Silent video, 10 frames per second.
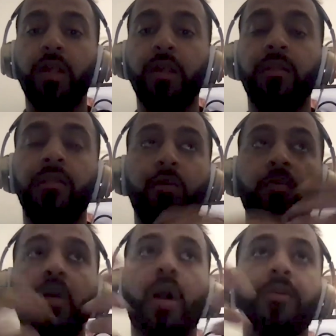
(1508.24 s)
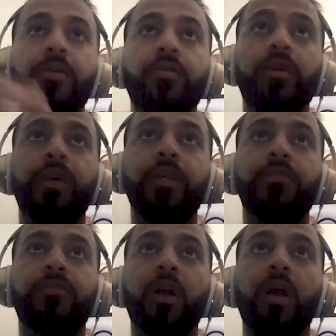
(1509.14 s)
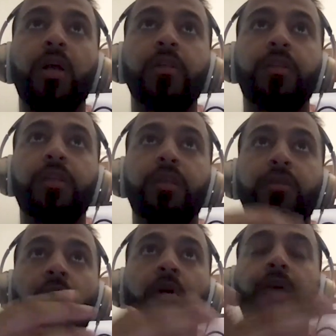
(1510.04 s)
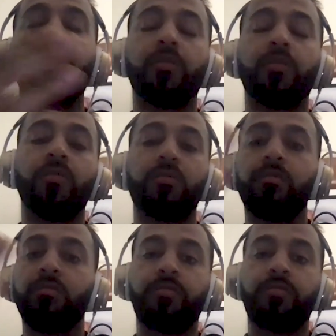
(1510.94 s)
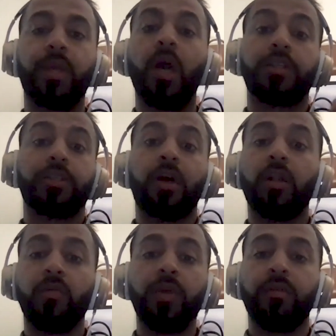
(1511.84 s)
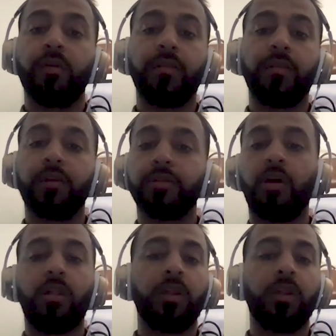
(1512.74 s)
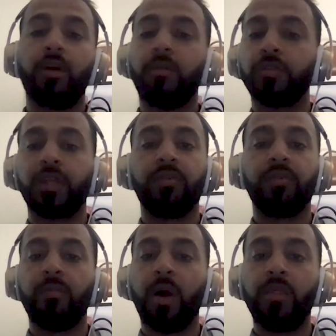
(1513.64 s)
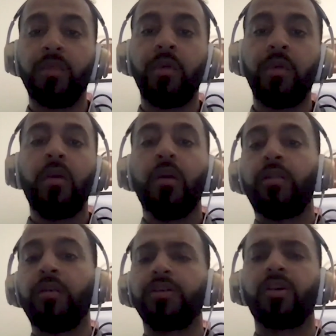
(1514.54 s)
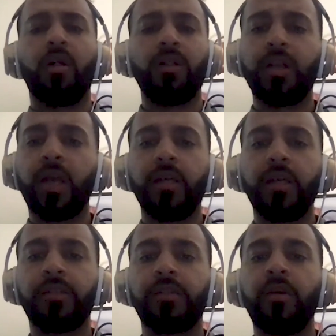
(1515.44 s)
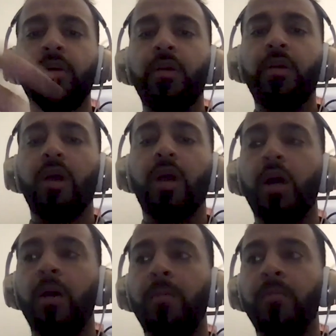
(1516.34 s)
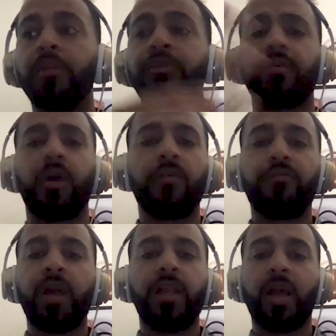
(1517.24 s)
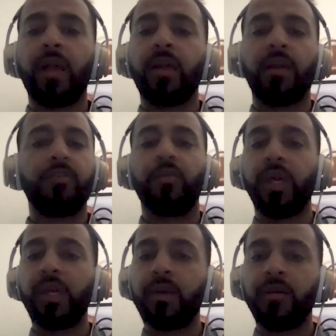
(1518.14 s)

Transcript: right? Like there were opportunities for us to target you beyond just Halloween, right? There's a holiday almost every month. There's holidays. There's a Friday night every week